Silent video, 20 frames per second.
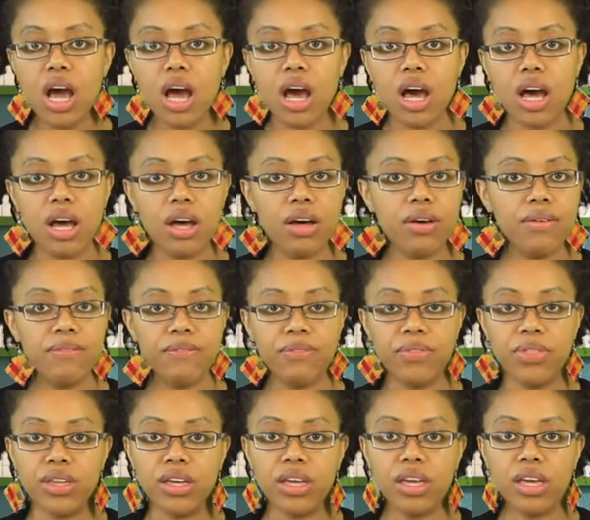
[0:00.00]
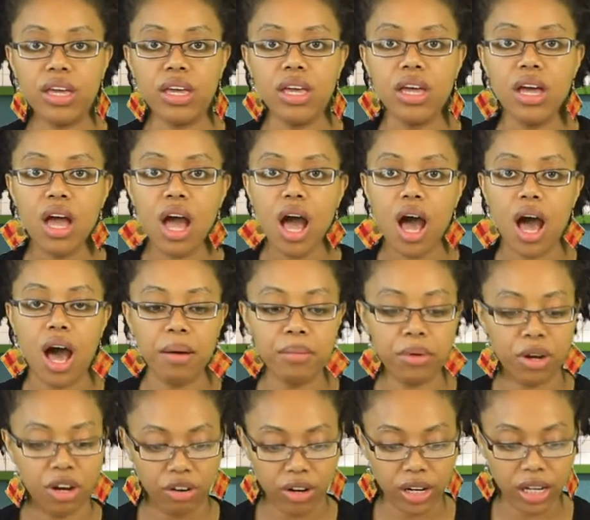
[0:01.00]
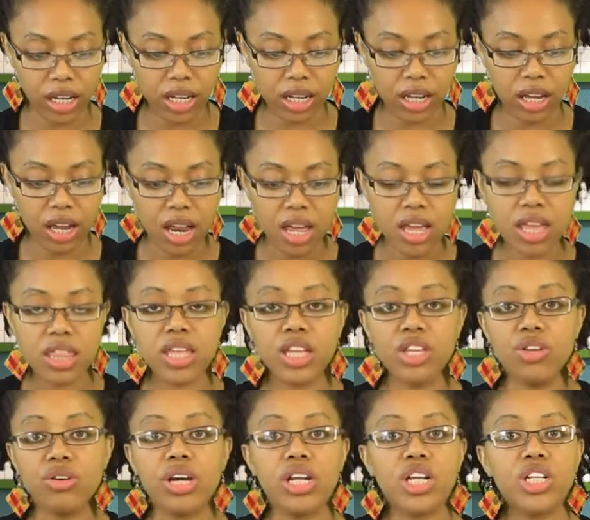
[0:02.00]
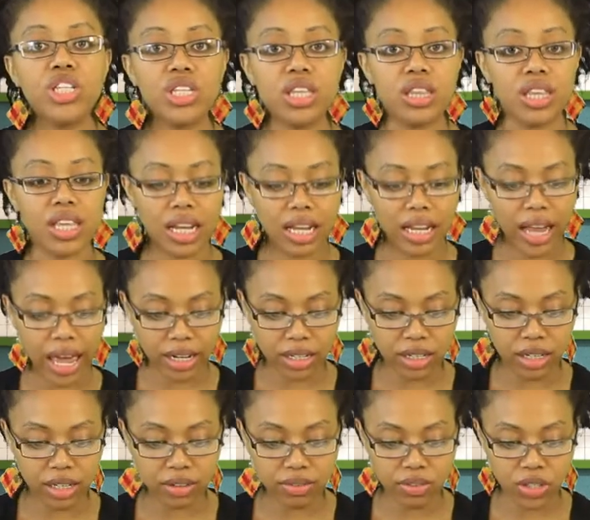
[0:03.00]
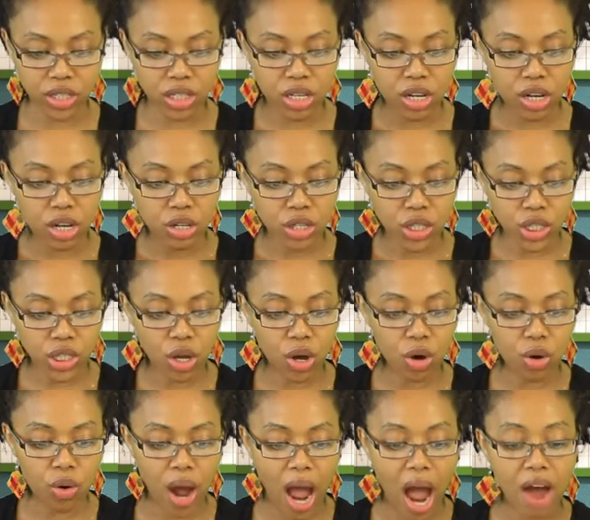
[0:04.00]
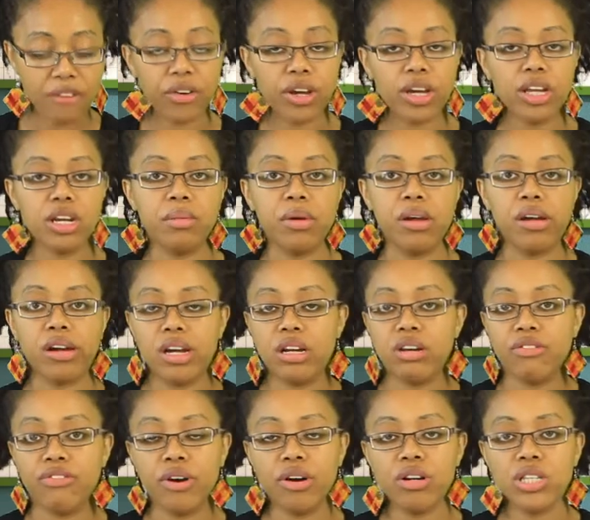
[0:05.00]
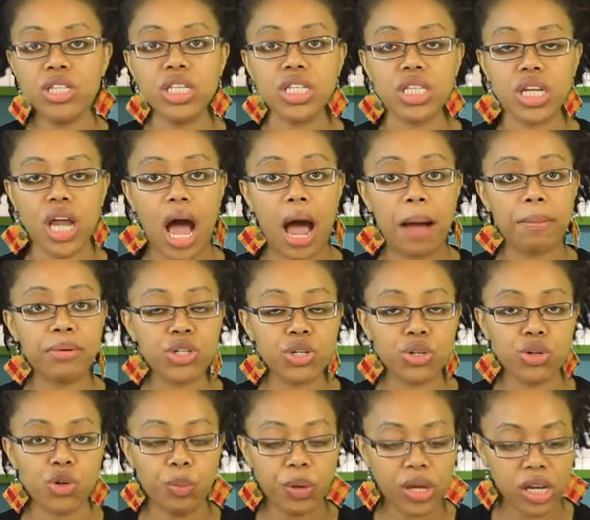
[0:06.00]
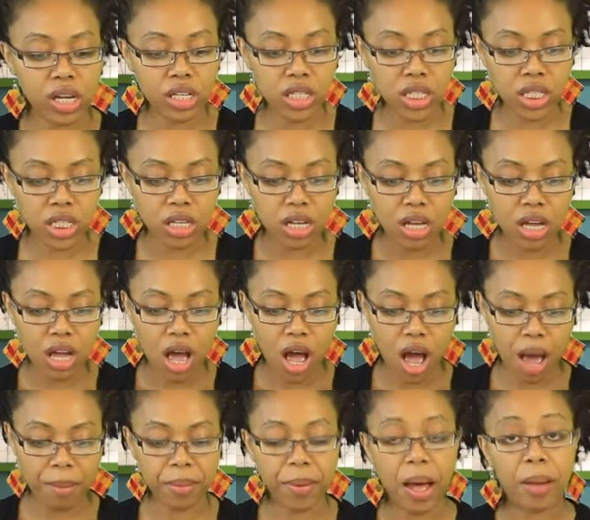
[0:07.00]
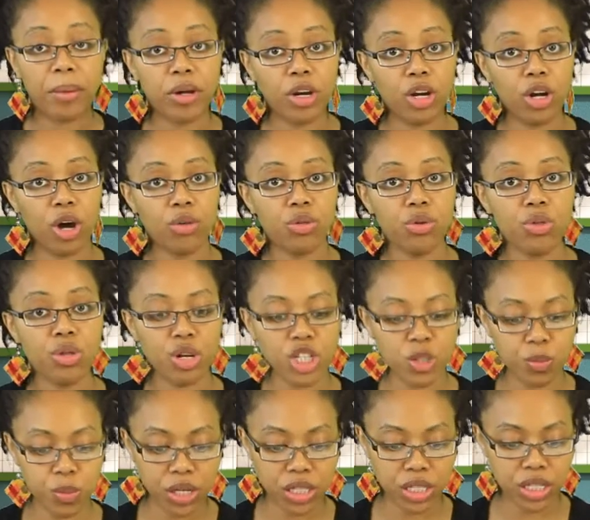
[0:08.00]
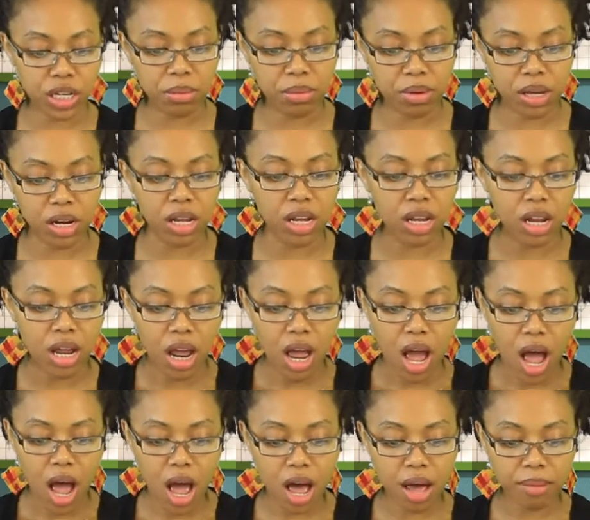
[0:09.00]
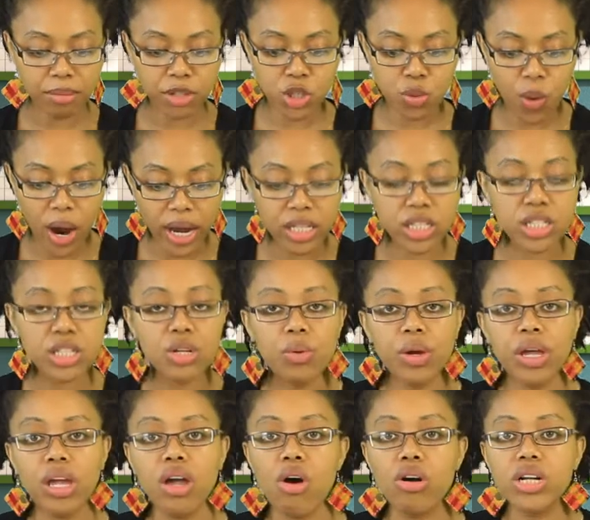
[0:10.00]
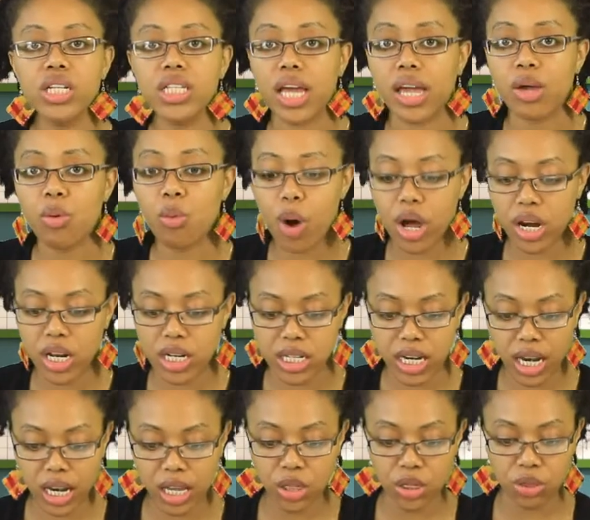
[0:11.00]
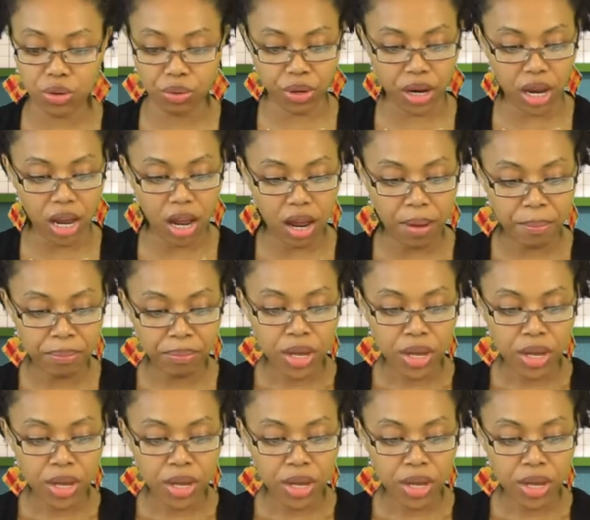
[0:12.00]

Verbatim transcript: of the um, curricula. Then you get into the electives. So African-American First is an optional piece. Um, I'm going to go through those books in a minute. Um, twice a week on day one and day three,